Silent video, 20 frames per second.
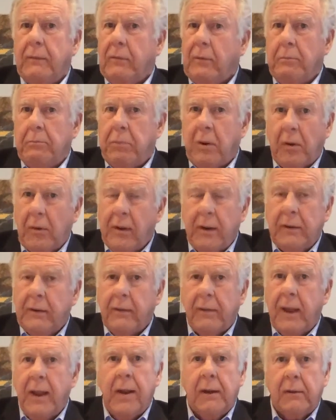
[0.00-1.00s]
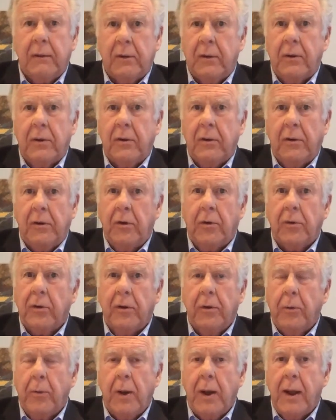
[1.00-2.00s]
bought into that, or nor
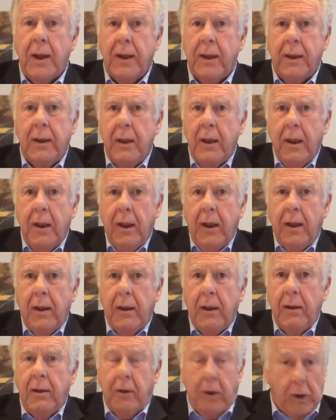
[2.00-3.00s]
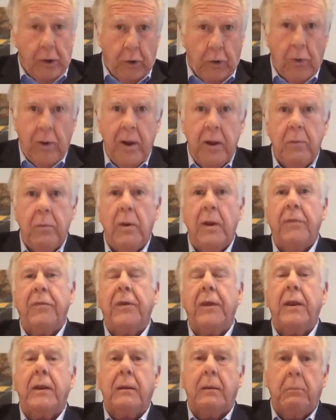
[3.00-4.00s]
do I agree with
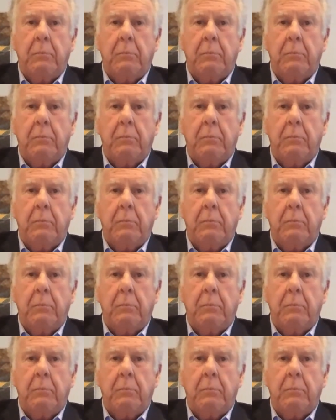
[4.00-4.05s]
it.